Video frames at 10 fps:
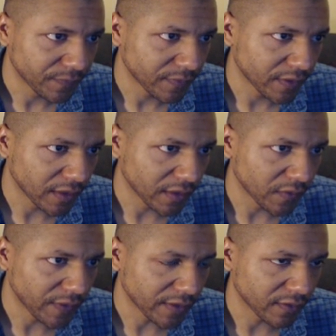It's getting its
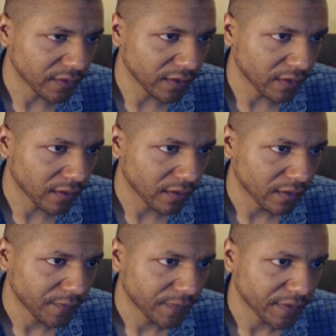vector length
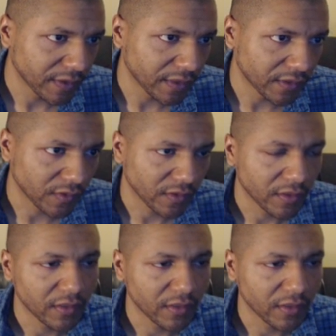and its